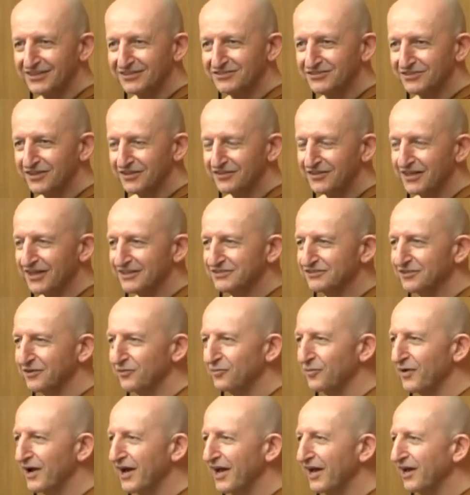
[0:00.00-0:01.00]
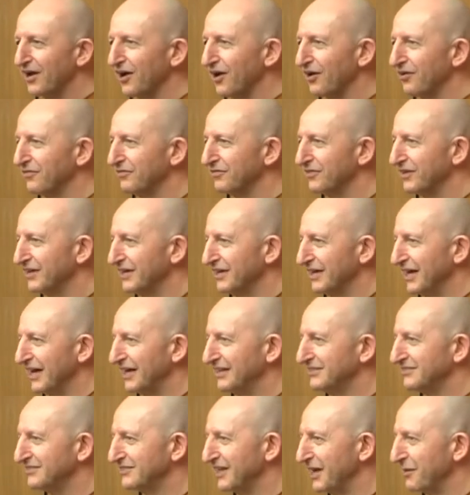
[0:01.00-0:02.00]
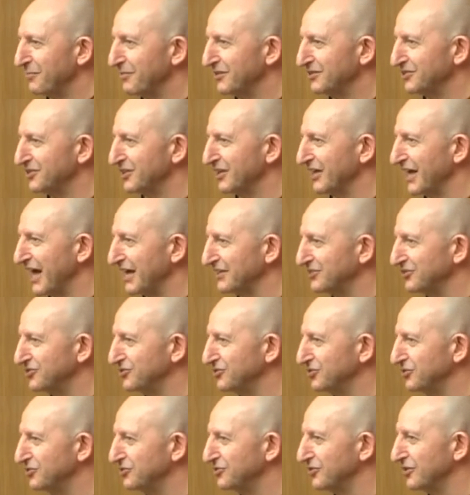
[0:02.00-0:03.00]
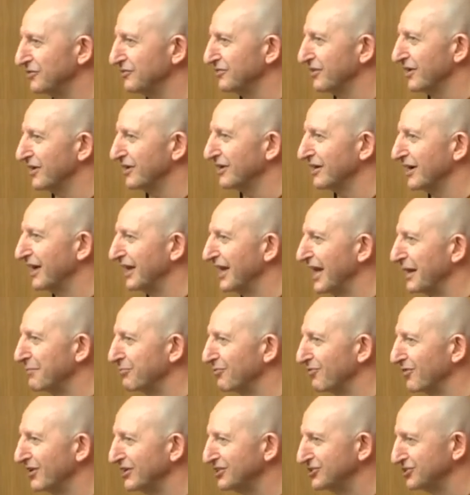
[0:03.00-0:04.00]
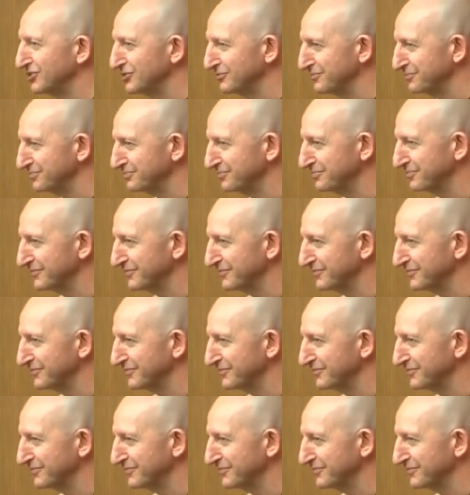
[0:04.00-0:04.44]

So it's a way of establishing an attitude of collaboration